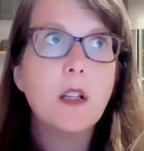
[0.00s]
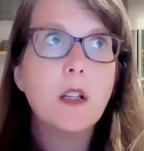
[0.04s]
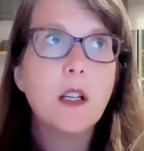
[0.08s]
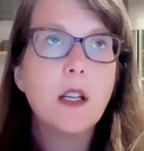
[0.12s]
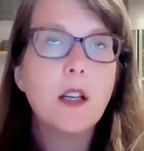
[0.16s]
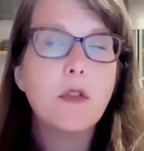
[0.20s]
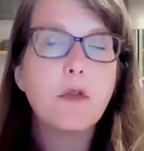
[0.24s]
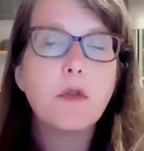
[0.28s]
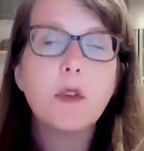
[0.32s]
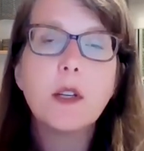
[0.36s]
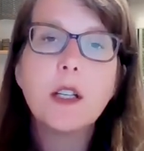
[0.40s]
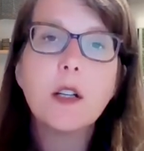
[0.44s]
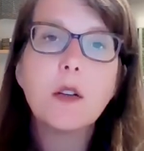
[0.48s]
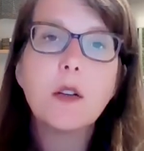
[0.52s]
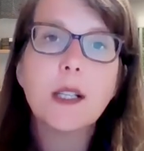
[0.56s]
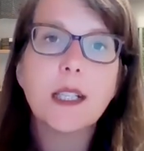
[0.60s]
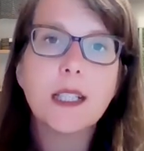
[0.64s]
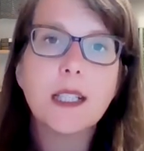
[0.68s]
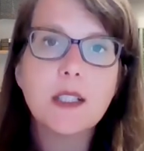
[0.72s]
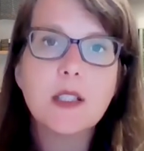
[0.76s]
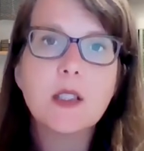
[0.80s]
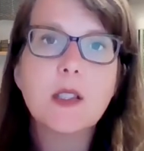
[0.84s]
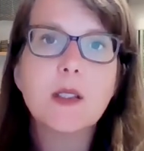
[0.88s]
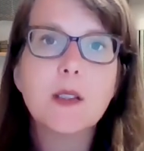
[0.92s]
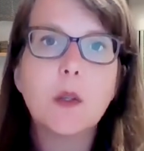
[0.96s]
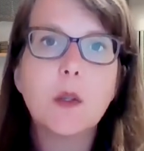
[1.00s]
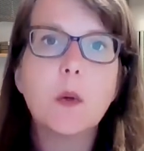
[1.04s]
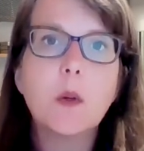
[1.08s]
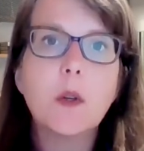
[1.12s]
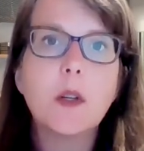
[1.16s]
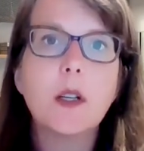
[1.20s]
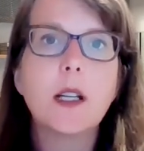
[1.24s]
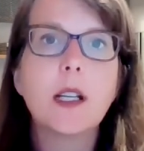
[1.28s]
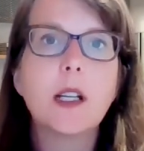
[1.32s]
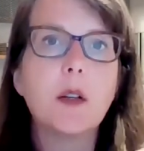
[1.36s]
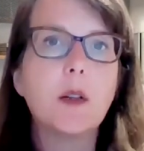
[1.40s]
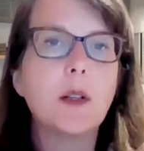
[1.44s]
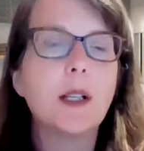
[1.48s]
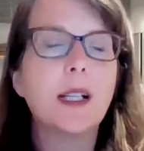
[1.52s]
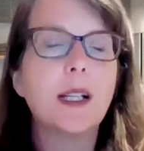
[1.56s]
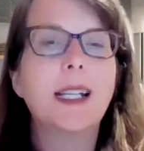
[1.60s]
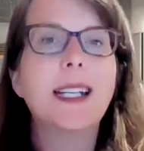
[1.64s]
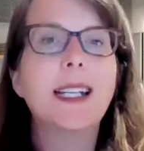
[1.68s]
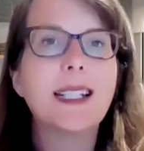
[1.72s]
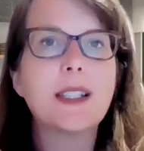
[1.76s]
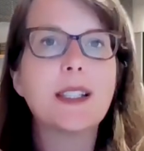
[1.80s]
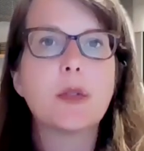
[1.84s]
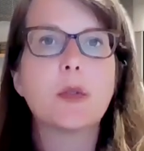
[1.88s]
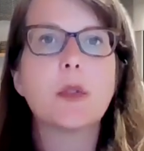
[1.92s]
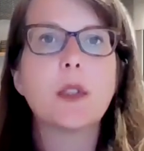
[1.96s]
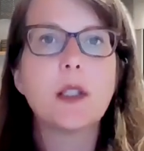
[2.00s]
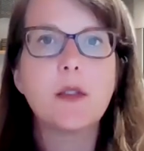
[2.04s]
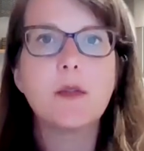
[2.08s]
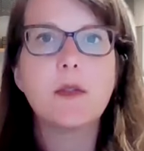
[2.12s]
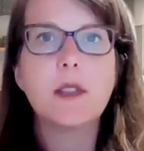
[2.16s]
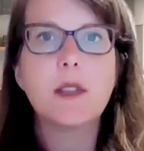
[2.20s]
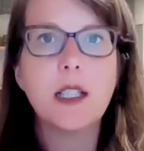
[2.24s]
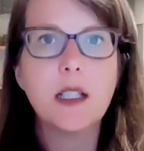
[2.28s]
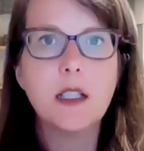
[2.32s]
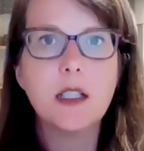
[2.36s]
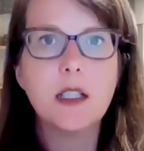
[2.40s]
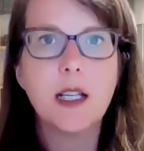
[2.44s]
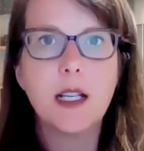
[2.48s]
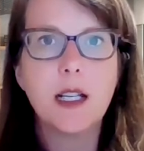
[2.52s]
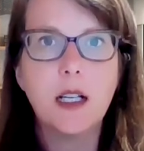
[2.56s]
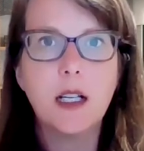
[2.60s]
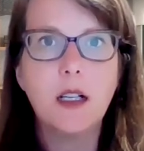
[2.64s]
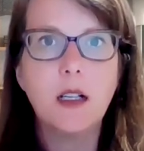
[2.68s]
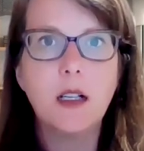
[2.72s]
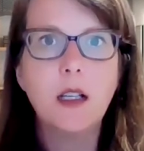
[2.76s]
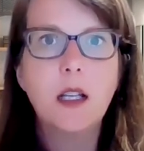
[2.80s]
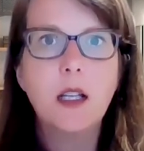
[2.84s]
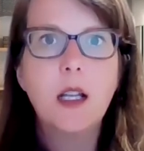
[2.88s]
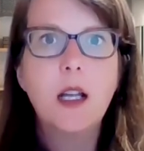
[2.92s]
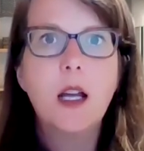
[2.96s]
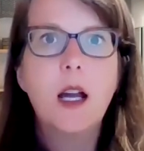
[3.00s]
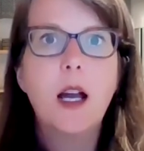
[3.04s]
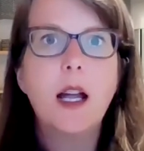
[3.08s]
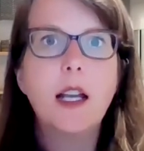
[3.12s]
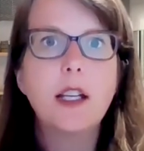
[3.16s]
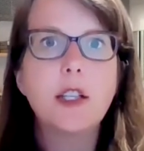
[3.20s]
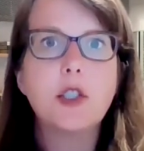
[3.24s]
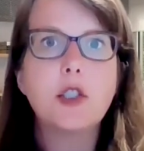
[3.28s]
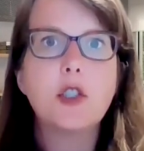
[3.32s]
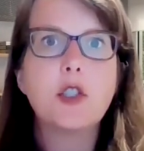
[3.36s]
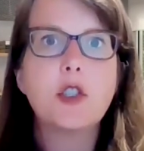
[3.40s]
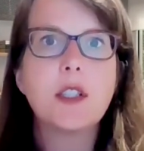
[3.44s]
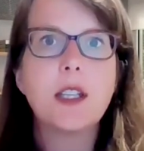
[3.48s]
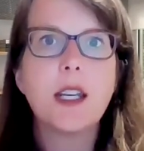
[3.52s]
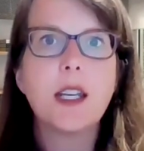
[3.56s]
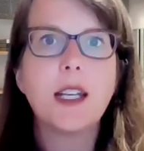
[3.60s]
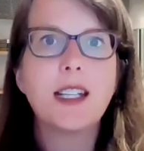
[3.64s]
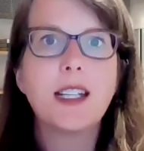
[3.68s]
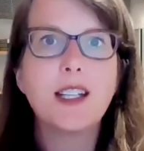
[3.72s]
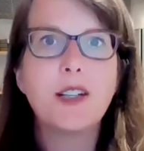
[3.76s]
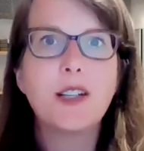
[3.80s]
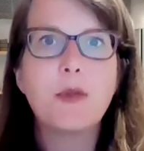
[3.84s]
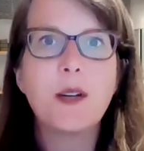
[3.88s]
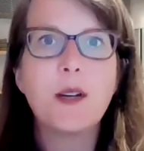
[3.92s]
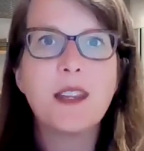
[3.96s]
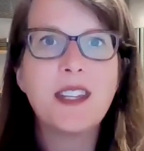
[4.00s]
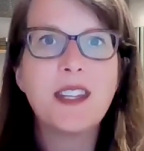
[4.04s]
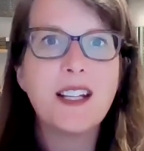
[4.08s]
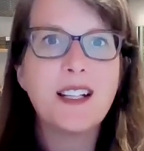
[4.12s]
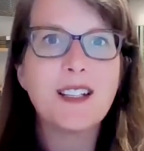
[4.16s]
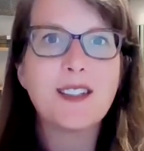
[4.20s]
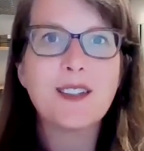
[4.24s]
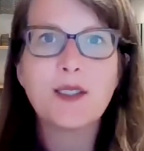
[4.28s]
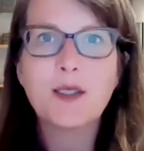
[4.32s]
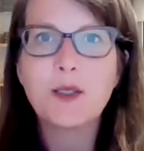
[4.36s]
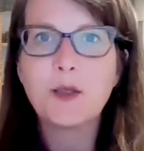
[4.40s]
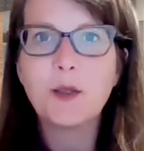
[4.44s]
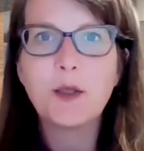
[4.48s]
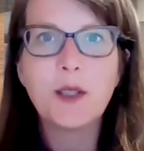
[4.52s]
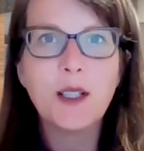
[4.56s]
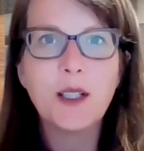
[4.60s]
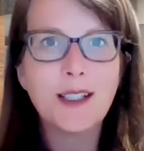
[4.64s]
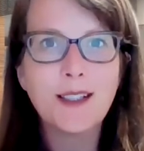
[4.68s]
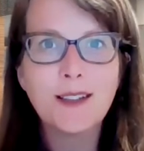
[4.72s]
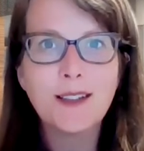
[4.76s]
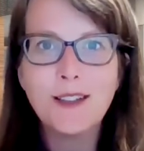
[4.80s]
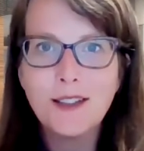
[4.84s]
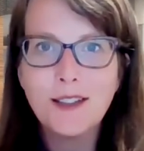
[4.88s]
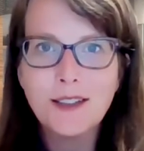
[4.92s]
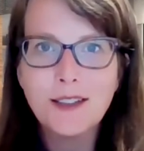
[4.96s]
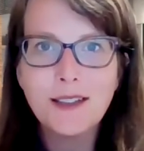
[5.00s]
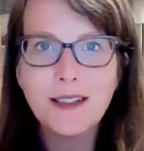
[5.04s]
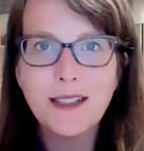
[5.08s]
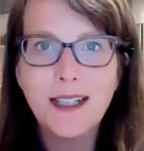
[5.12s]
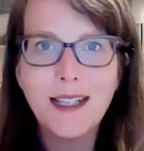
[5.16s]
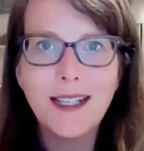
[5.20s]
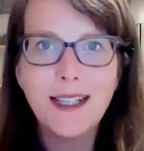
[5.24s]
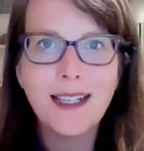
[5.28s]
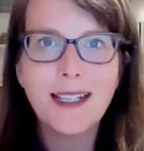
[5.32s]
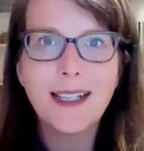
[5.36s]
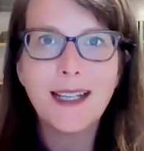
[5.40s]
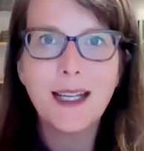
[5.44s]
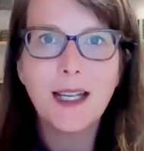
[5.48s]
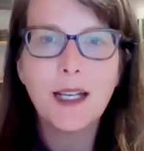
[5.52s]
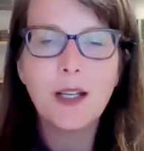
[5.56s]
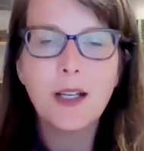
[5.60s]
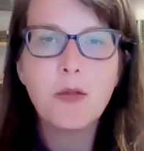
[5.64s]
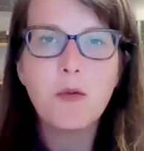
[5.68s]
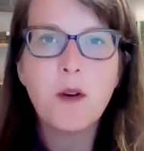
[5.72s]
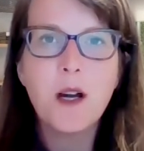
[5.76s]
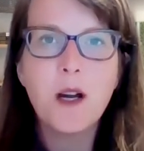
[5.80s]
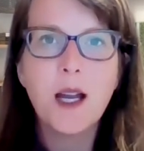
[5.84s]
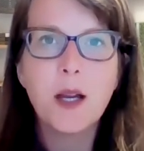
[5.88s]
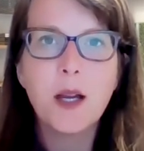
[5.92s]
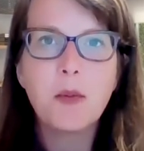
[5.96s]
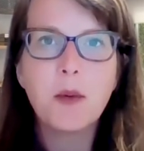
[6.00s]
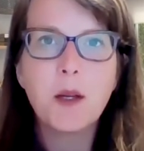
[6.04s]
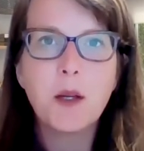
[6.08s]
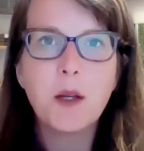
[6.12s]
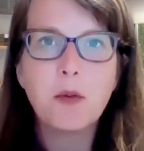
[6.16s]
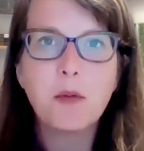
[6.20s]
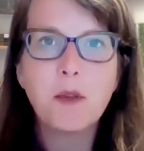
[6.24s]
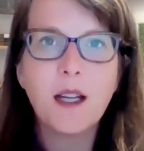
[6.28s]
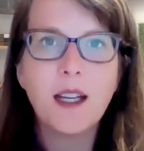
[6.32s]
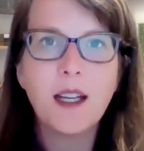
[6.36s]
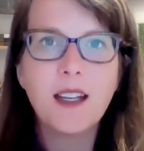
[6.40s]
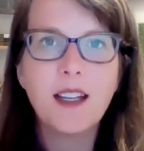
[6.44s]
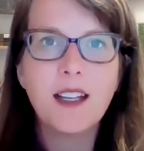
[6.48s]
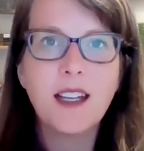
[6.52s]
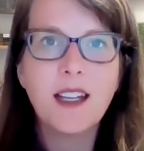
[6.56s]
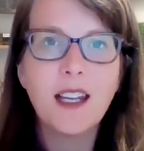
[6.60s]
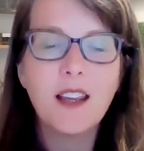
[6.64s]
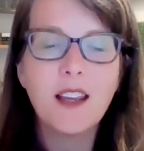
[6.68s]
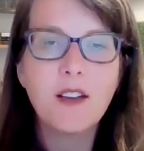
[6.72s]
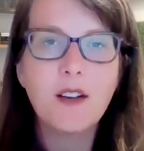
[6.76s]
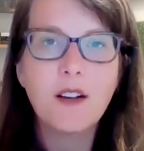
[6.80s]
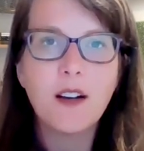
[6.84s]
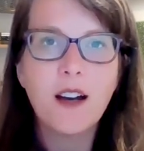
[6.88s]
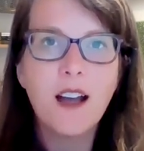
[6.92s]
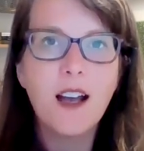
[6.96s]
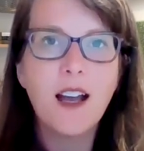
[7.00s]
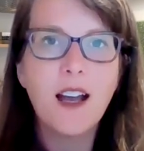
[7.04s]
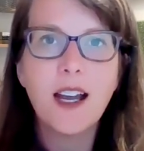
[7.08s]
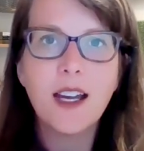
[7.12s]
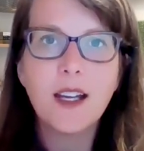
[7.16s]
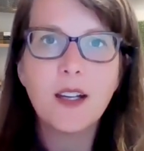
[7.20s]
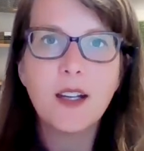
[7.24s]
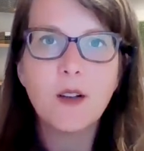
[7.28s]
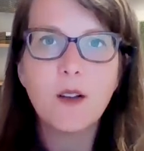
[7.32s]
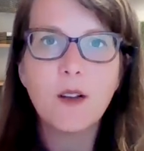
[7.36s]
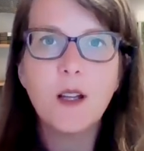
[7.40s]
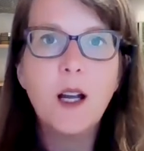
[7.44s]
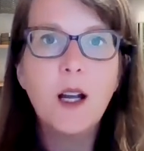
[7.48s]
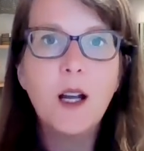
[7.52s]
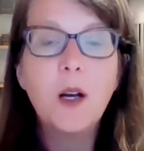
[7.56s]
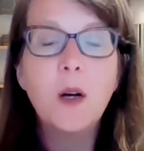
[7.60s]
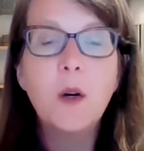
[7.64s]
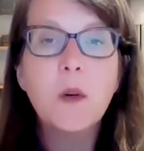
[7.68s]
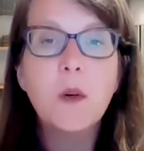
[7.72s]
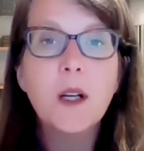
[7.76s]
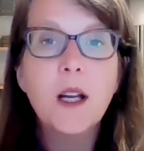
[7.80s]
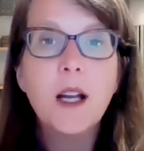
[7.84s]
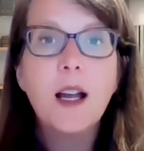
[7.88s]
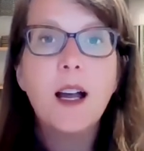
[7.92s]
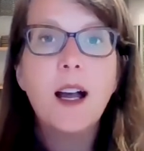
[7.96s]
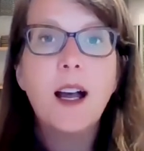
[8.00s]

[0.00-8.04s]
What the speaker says: if we don't get scoring or any sort of detail, understanding what that scoring looked like and why we rated either high or low.